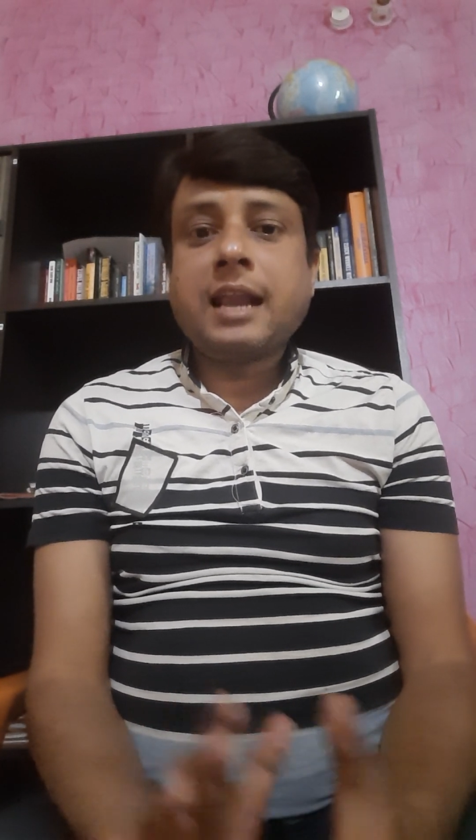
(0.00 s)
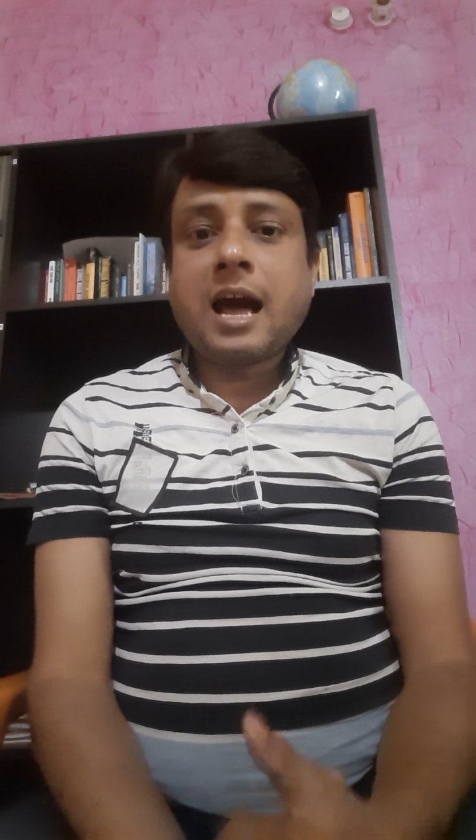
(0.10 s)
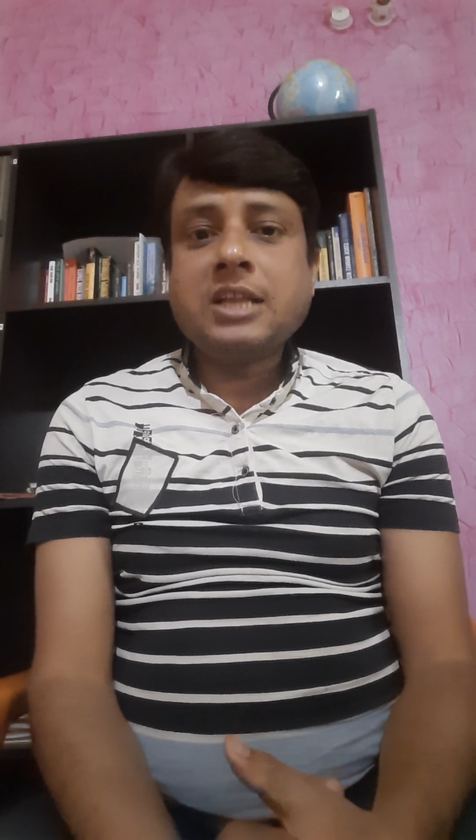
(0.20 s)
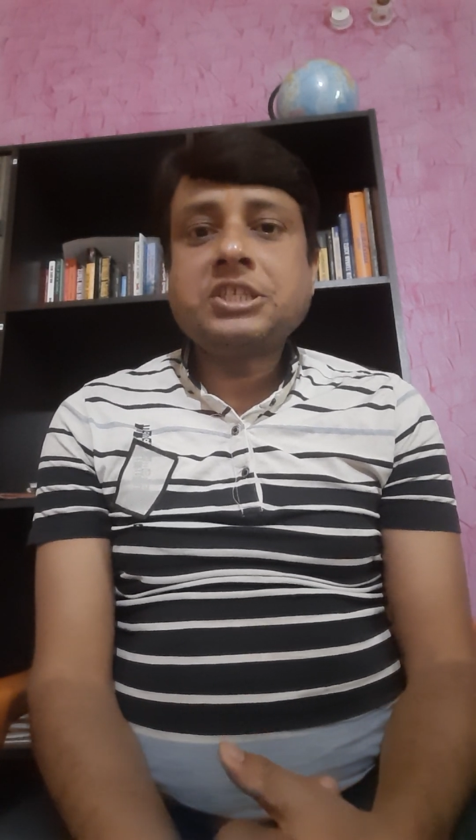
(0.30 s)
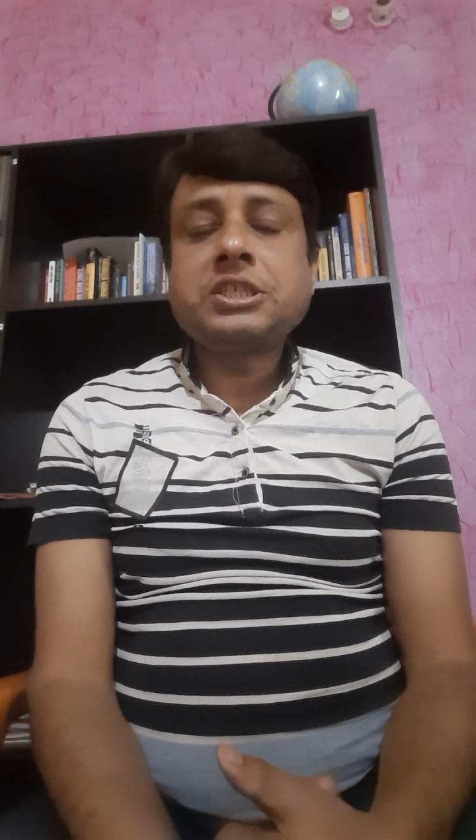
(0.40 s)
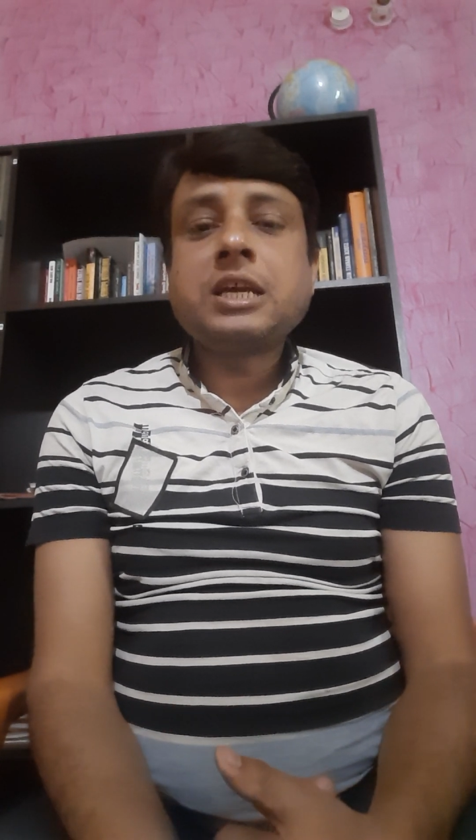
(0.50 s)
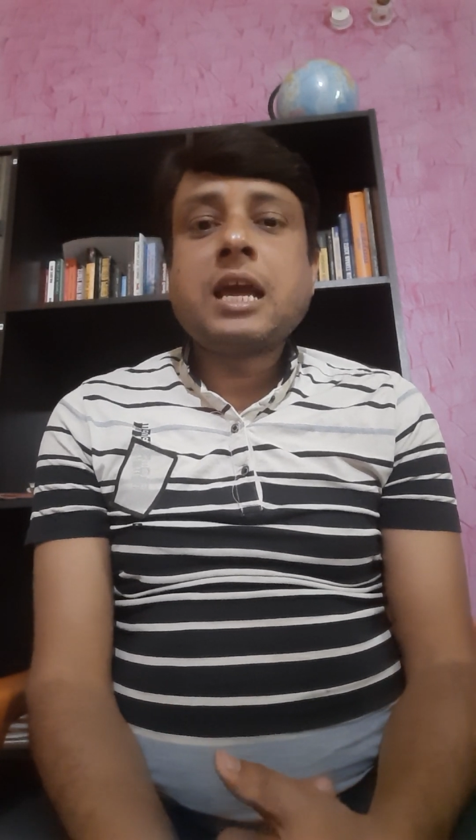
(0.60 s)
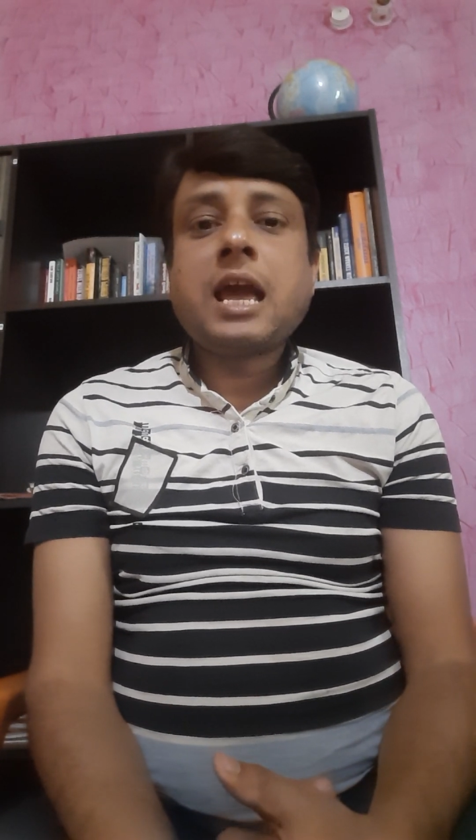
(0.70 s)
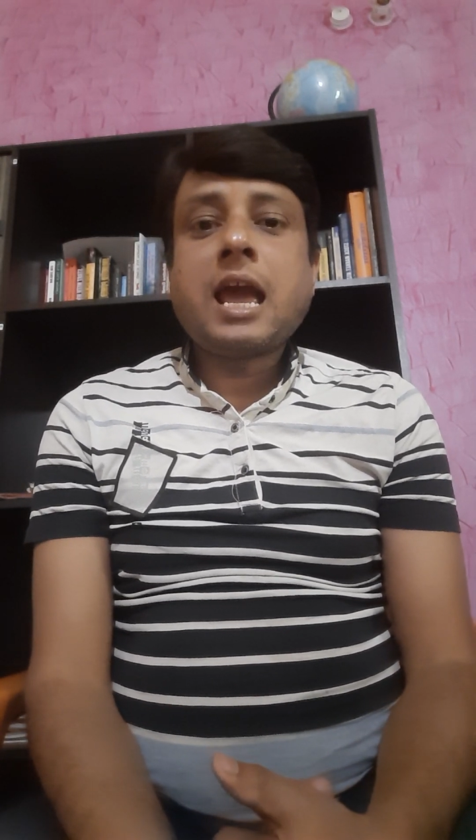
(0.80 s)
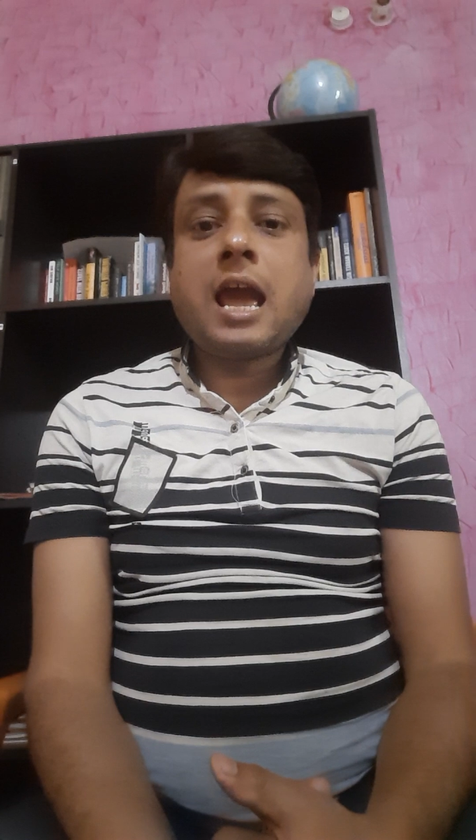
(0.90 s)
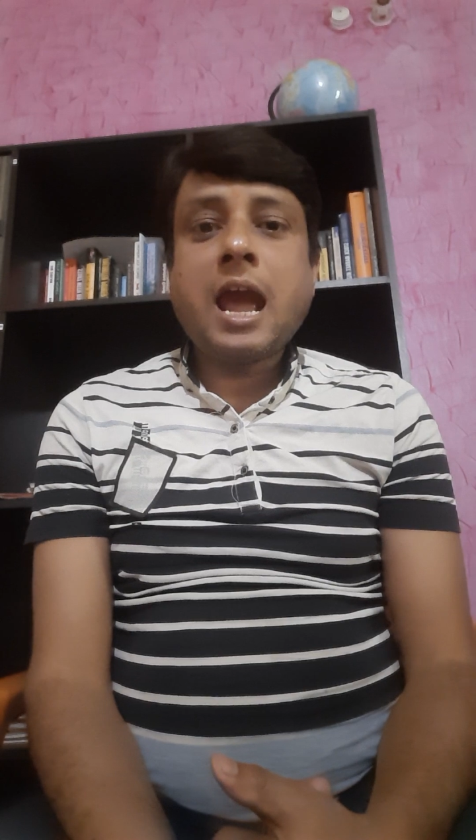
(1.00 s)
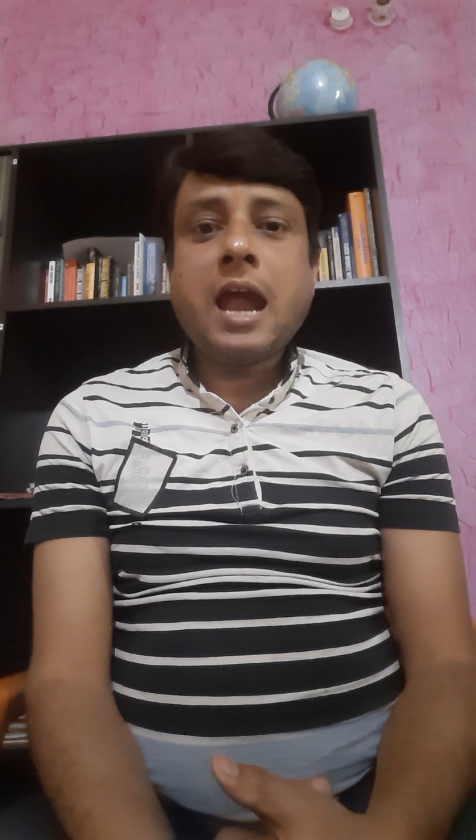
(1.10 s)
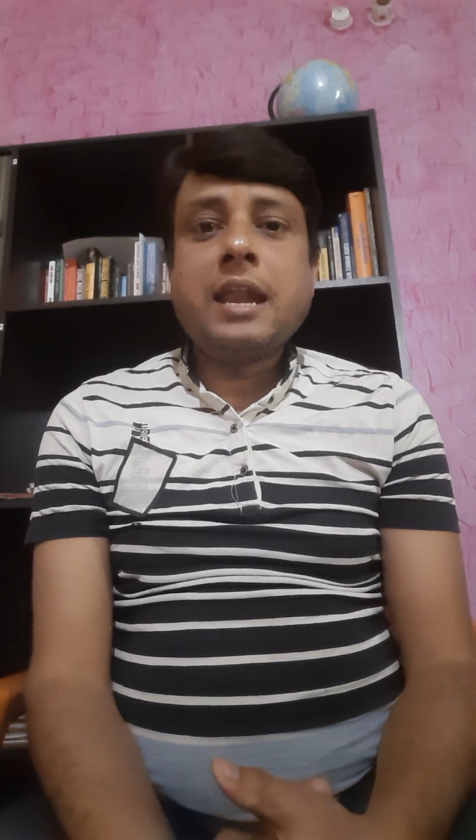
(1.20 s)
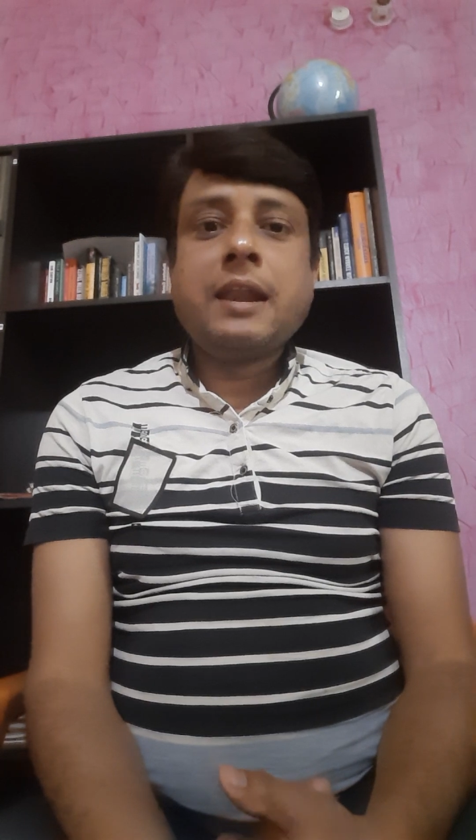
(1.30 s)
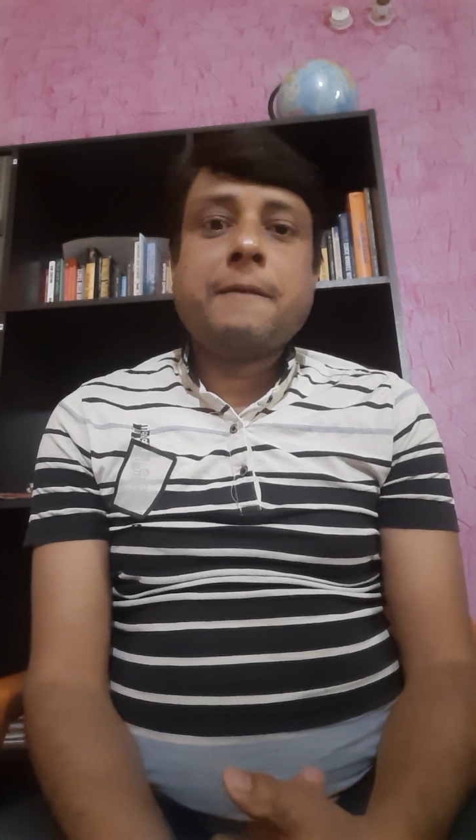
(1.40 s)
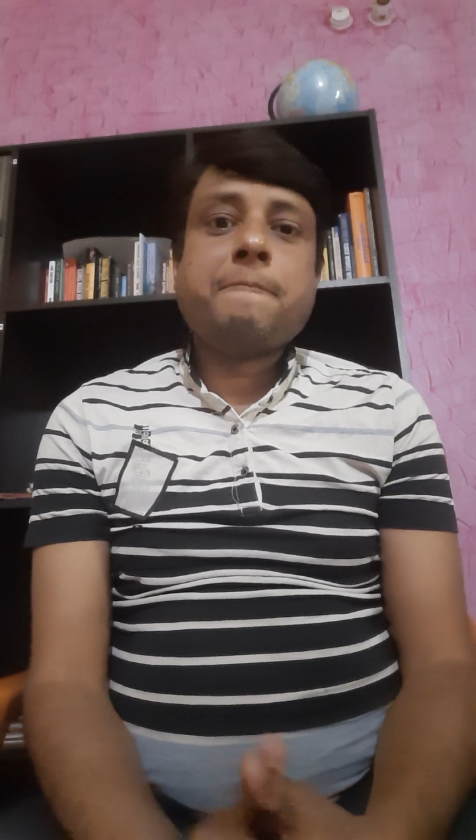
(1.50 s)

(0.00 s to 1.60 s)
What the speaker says: large, and